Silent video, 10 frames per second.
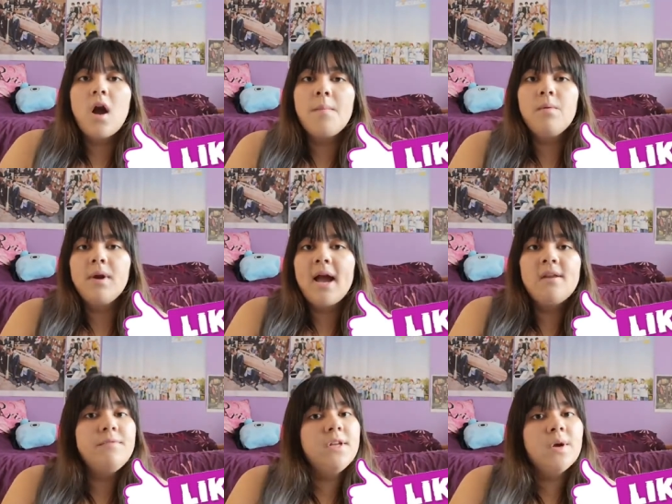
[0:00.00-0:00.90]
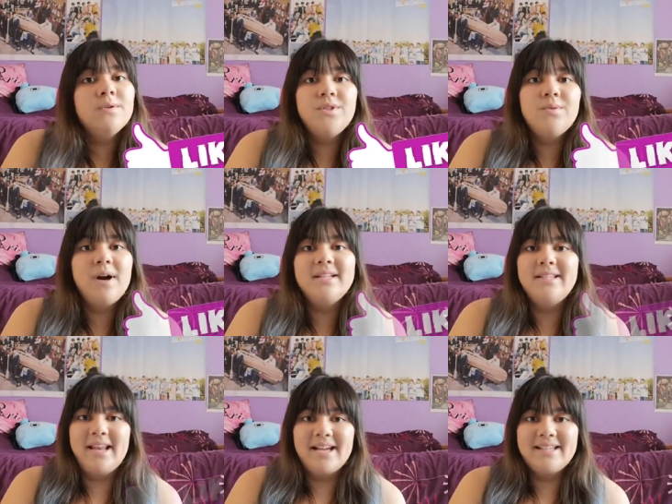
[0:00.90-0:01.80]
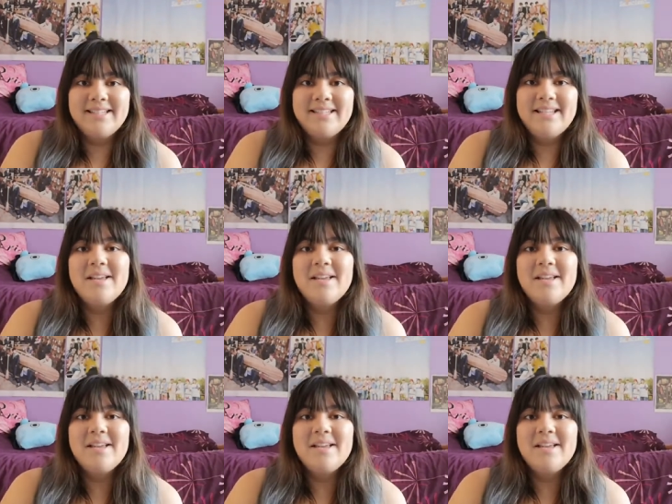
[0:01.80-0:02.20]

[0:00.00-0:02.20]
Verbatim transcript: comment what kind of videos you want to see next.